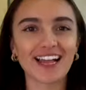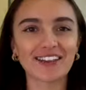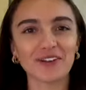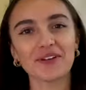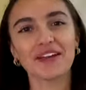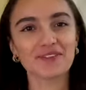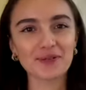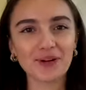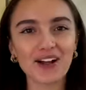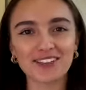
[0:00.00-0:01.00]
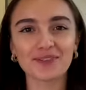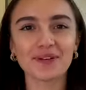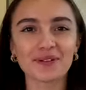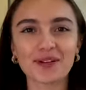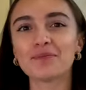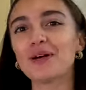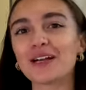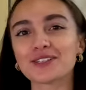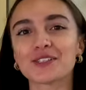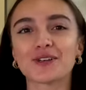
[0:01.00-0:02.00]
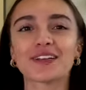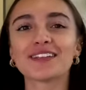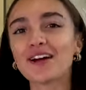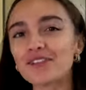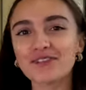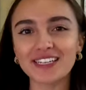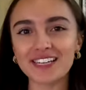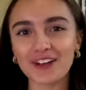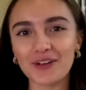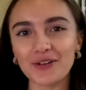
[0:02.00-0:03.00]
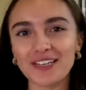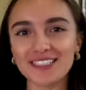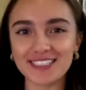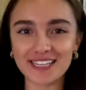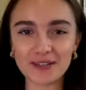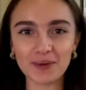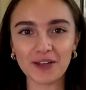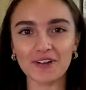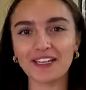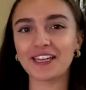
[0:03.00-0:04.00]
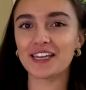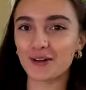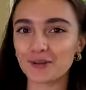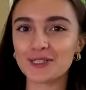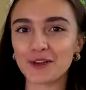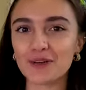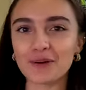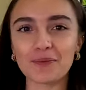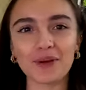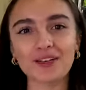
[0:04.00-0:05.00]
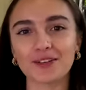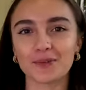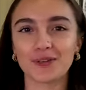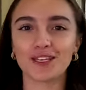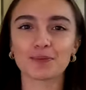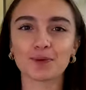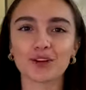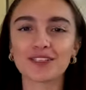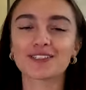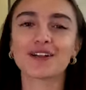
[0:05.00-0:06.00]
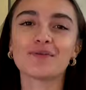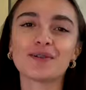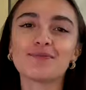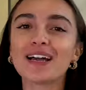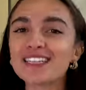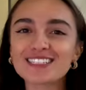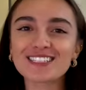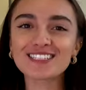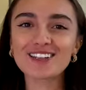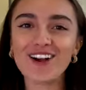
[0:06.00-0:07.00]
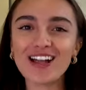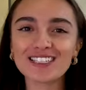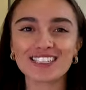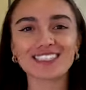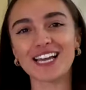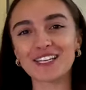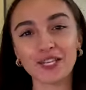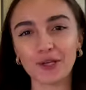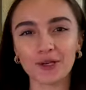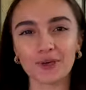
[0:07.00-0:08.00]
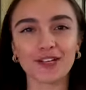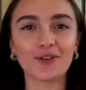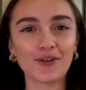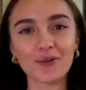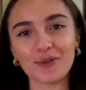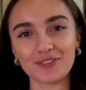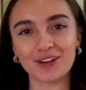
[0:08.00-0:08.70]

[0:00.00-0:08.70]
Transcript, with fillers: Hello everyone, welcome back to another video. Today we are in Kyoto and we are going to be exploring some amazing sites and take you along with